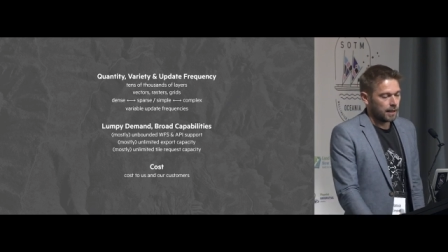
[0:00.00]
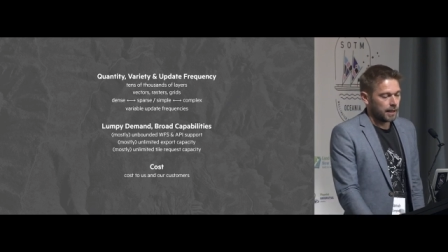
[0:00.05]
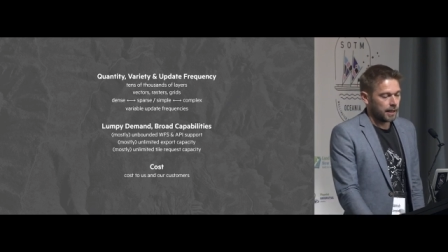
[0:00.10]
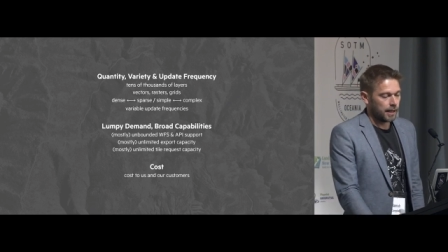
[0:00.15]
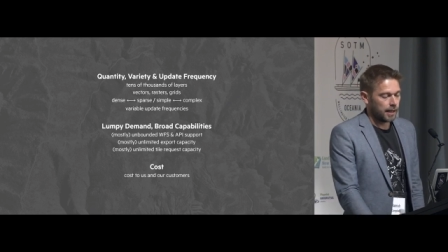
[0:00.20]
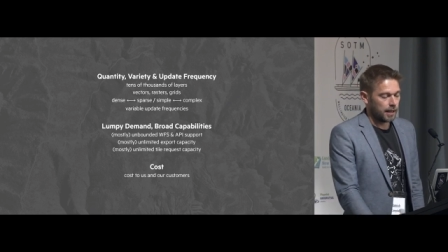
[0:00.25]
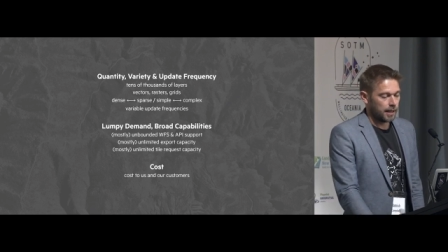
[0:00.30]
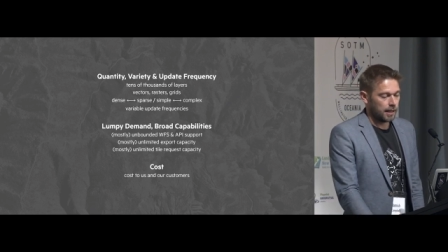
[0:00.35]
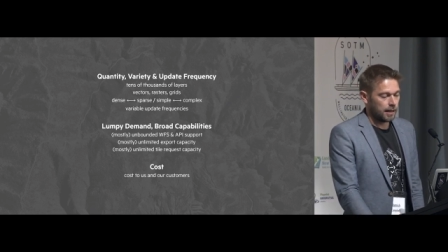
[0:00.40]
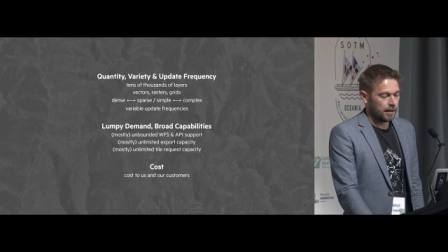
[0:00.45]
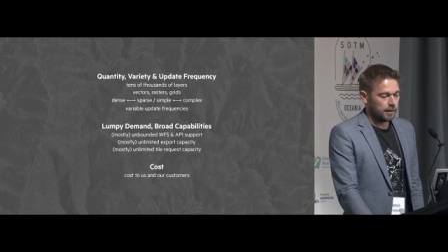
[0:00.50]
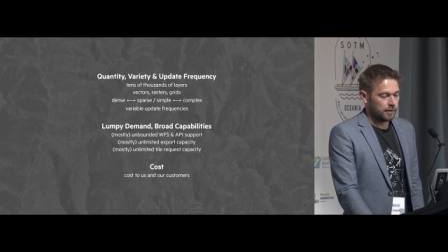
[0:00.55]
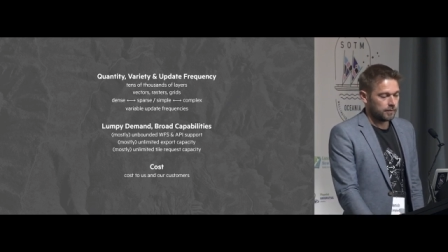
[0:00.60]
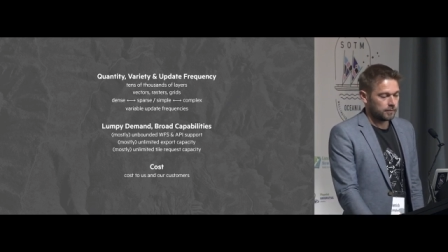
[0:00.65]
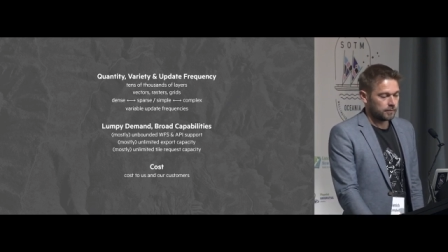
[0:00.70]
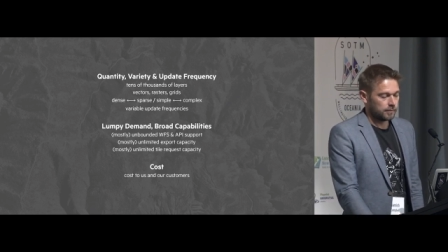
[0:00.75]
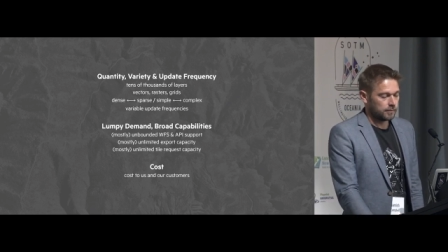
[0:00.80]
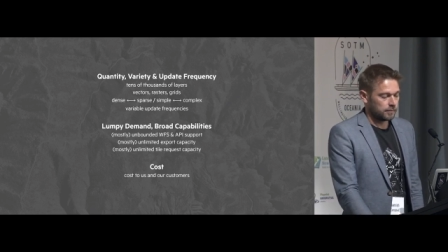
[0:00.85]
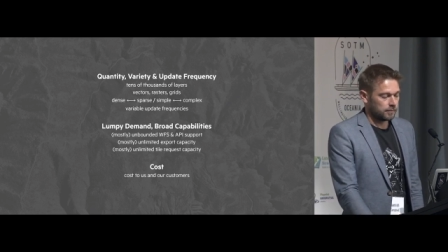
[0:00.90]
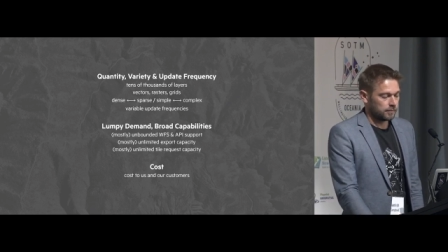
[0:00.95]
Uh,
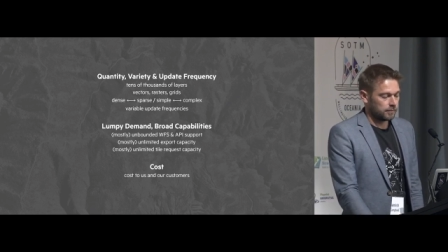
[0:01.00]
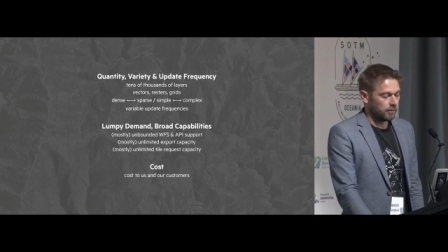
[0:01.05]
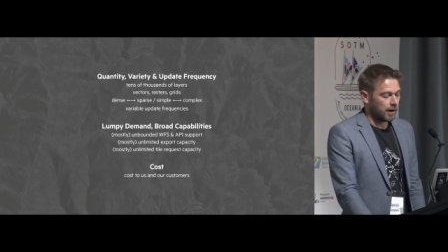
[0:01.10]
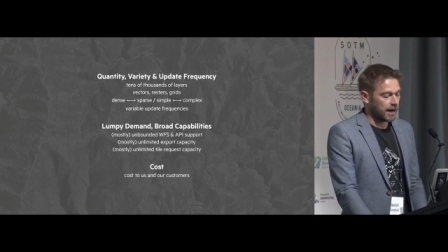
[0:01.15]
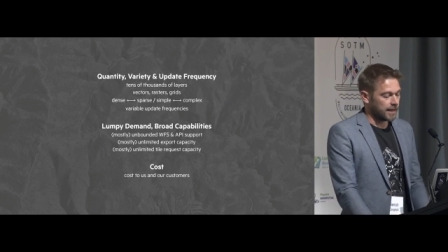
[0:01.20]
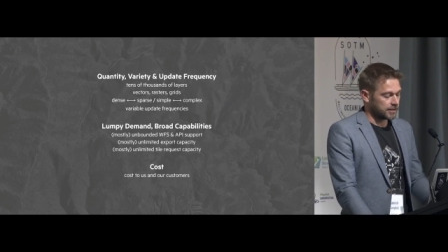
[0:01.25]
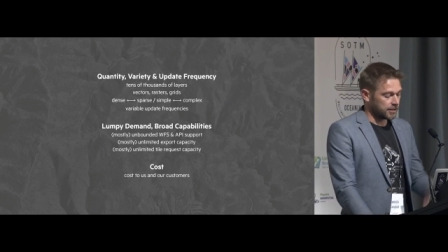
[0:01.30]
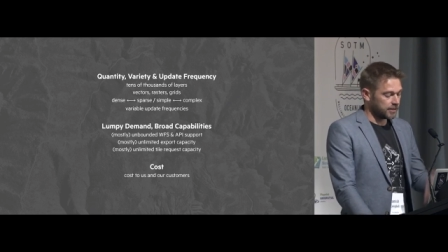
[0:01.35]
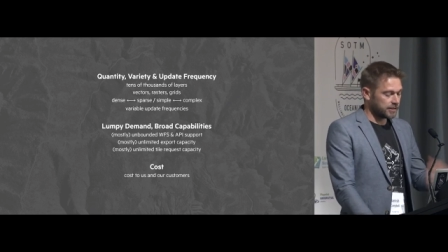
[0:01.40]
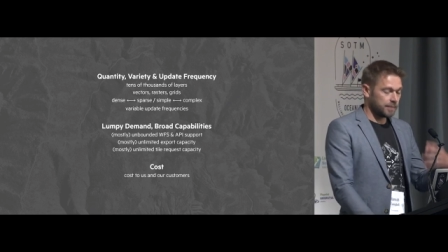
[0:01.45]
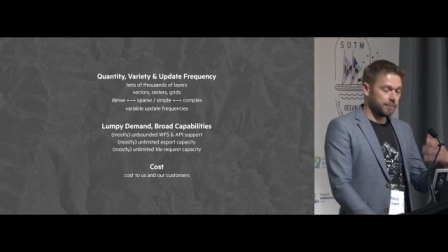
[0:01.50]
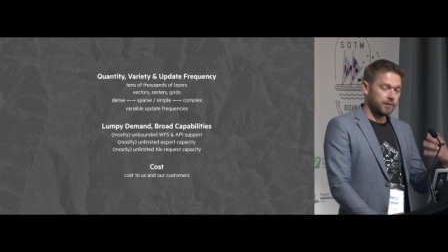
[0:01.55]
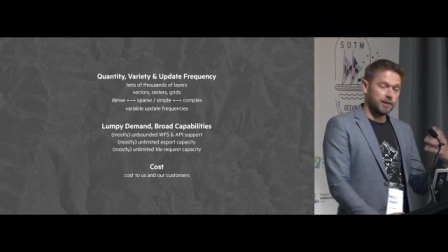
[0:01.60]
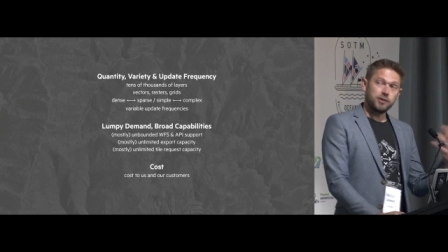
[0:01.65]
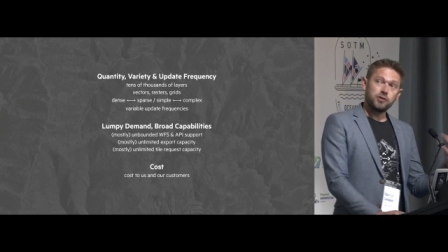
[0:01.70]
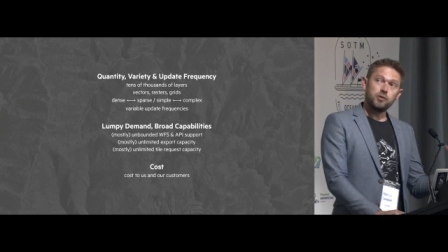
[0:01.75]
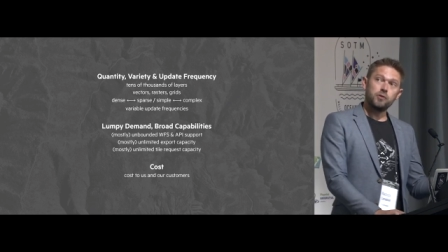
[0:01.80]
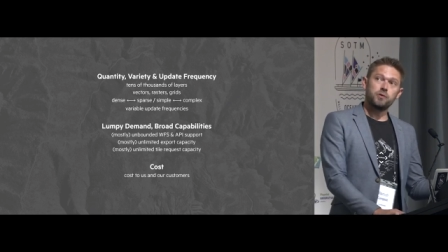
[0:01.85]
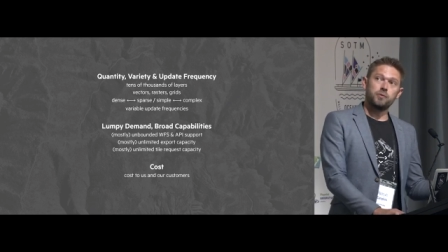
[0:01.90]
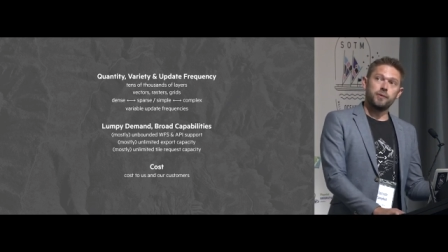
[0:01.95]
right, so some of
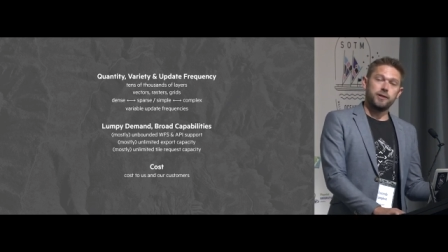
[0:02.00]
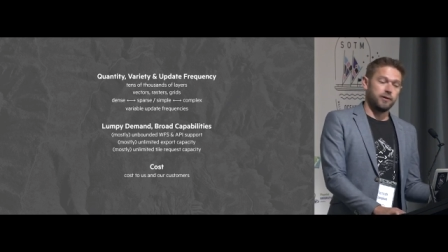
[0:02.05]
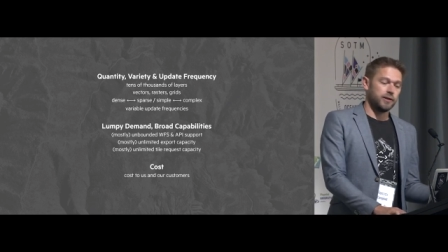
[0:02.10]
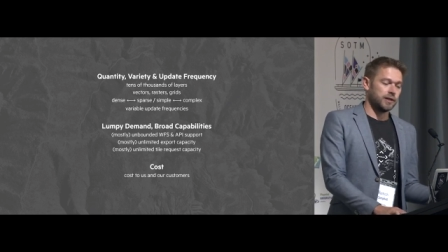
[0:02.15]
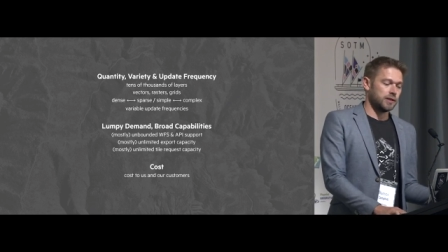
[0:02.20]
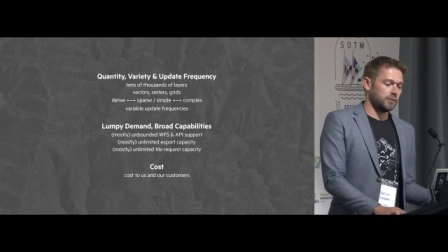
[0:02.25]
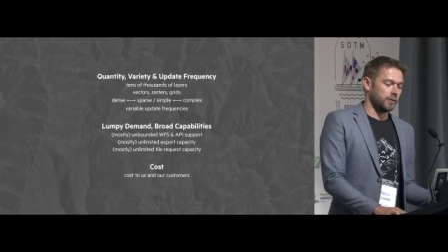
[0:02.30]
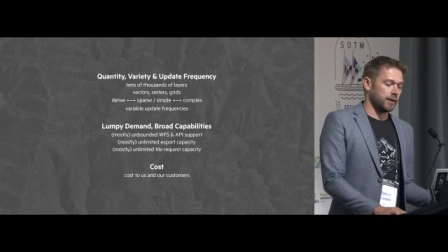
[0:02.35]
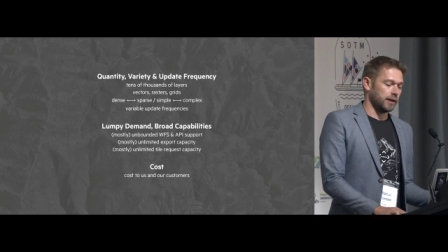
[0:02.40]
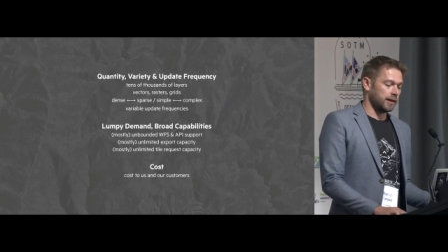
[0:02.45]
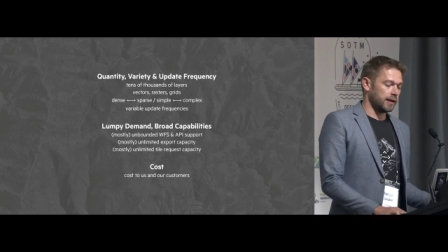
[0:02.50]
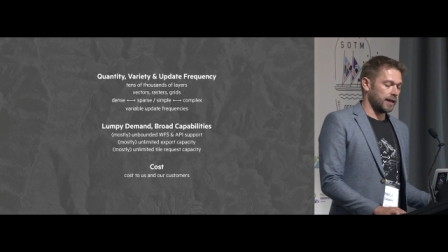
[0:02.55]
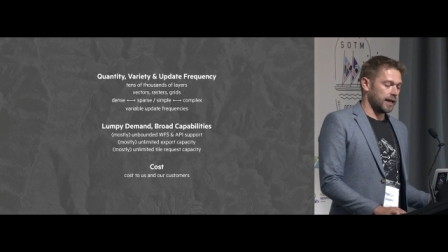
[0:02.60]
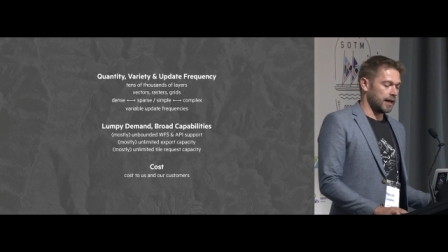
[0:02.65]
the tools we do this with.